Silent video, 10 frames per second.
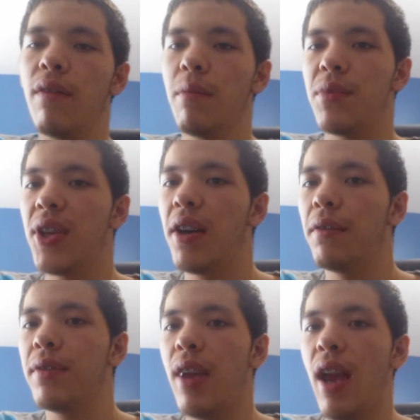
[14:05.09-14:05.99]
love
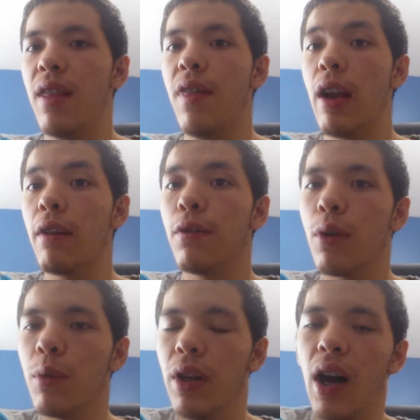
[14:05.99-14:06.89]
themselves, and
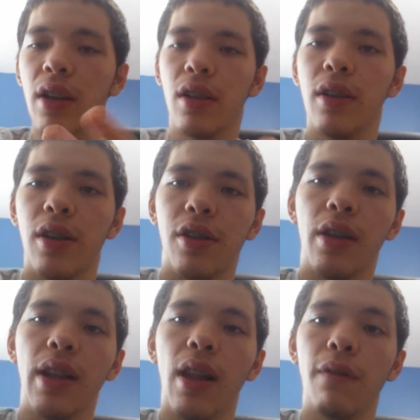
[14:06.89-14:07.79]
therefore will
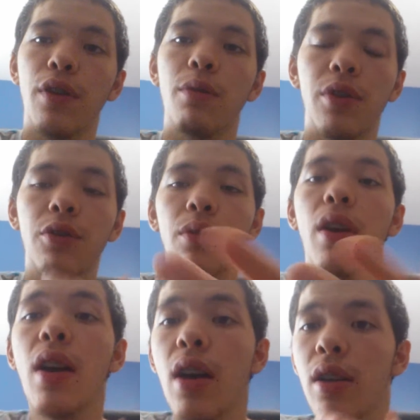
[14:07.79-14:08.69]
unconditionally love you and
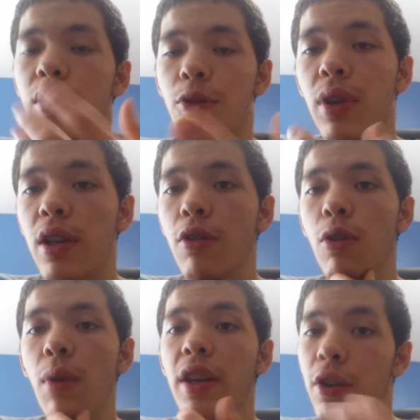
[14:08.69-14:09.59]
treat you
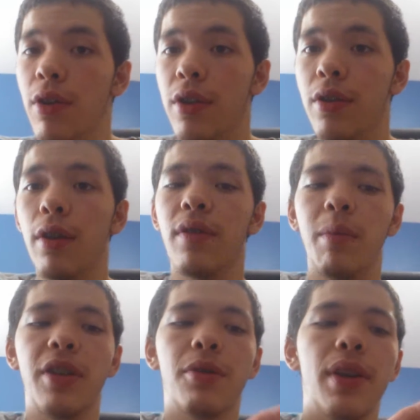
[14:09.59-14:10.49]
the way you deserve to
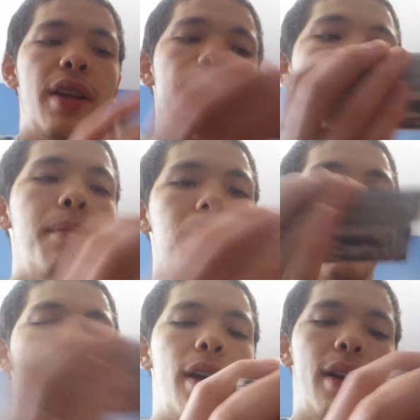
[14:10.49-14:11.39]
be treated.
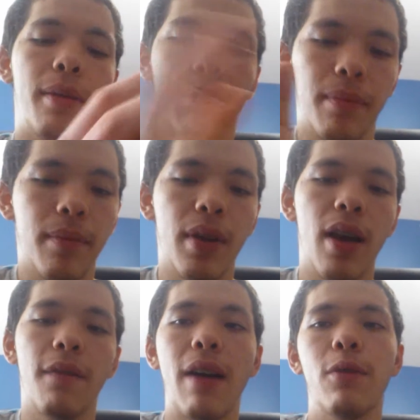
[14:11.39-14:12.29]

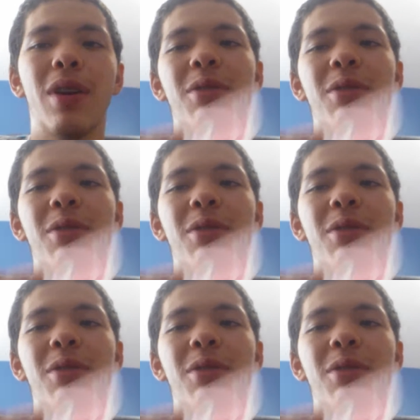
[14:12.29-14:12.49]
Five of